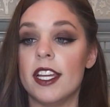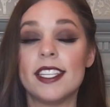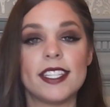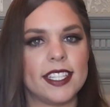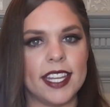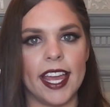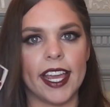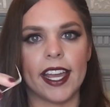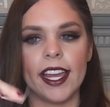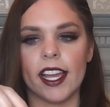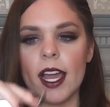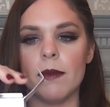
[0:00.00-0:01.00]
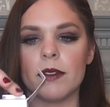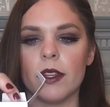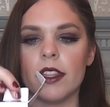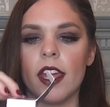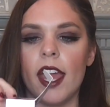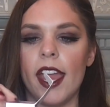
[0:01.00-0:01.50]
Stick. It comes
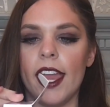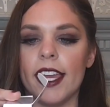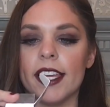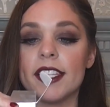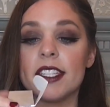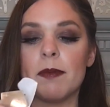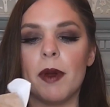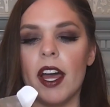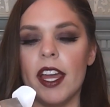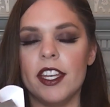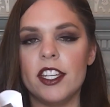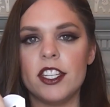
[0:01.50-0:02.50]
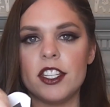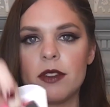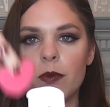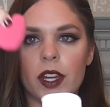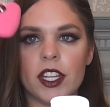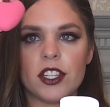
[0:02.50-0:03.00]
with a sponge,
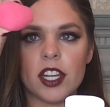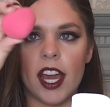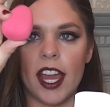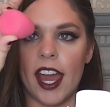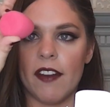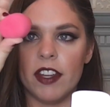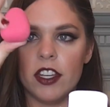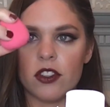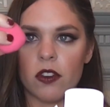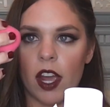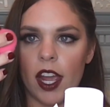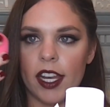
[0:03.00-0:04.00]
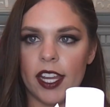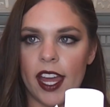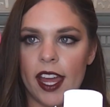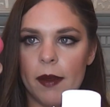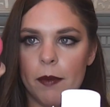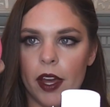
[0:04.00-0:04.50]
which I haven't tried
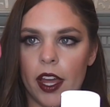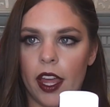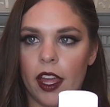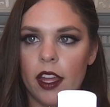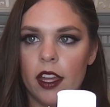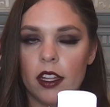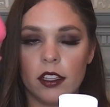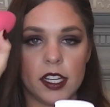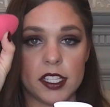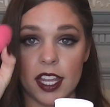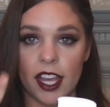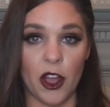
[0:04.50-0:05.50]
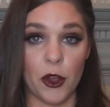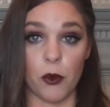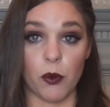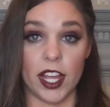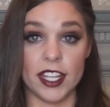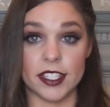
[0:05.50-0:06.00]
yet, but looks like a
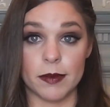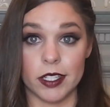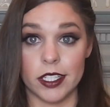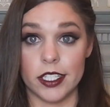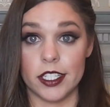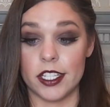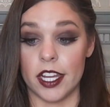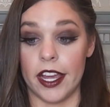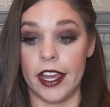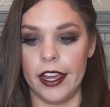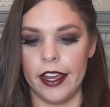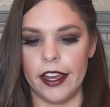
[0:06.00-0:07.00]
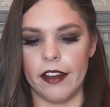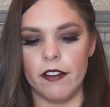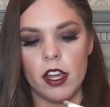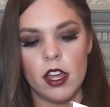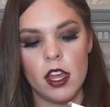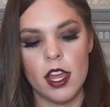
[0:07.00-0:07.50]
great sponge to
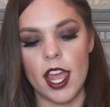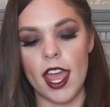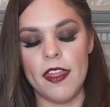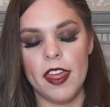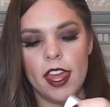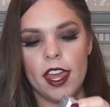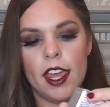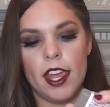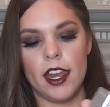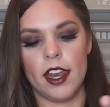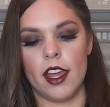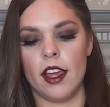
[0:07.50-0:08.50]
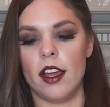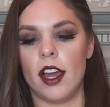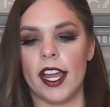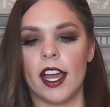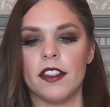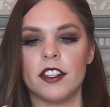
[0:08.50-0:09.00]
have. And then
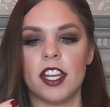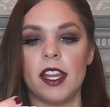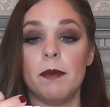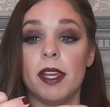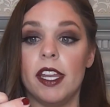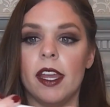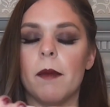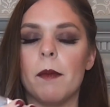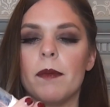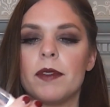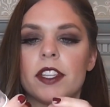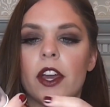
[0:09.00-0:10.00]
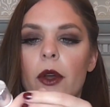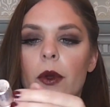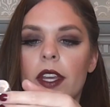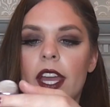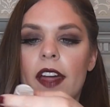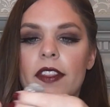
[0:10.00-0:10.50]
I got the shade Medium.
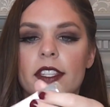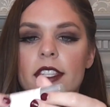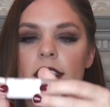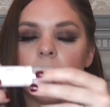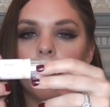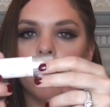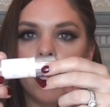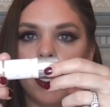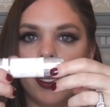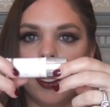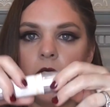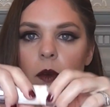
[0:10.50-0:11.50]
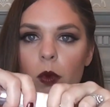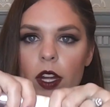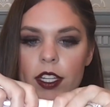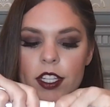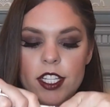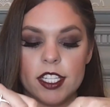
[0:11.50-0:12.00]
So yeah, this is double-ended.
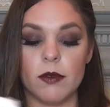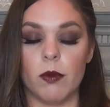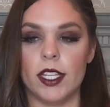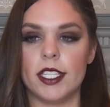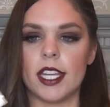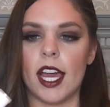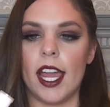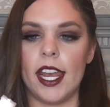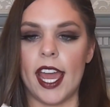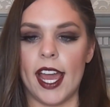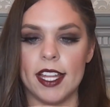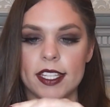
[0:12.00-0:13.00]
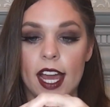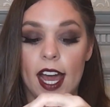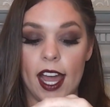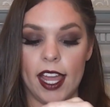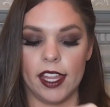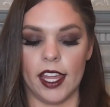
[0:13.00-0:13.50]
One side has a
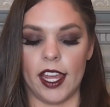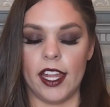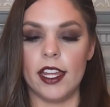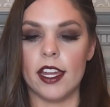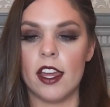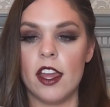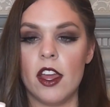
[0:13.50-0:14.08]
highlight